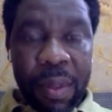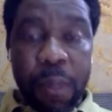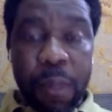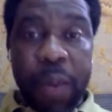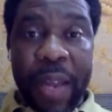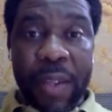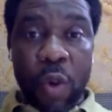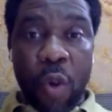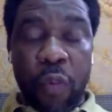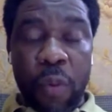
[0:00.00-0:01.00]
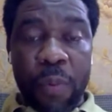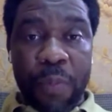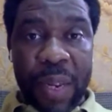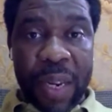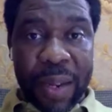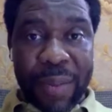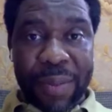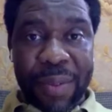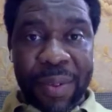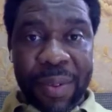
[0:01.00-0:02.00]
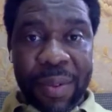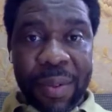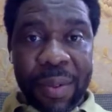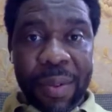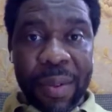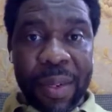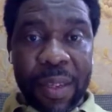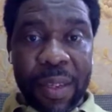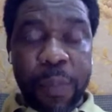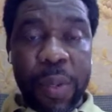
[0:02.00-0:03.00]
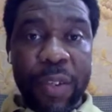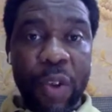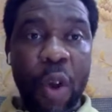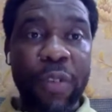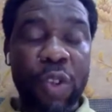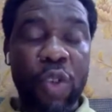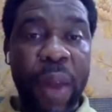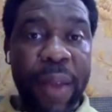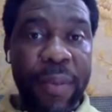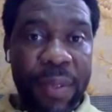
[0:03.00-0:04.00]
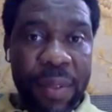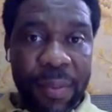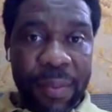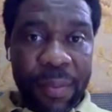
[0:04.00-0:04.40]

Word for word: The place of obedience is the place of strength.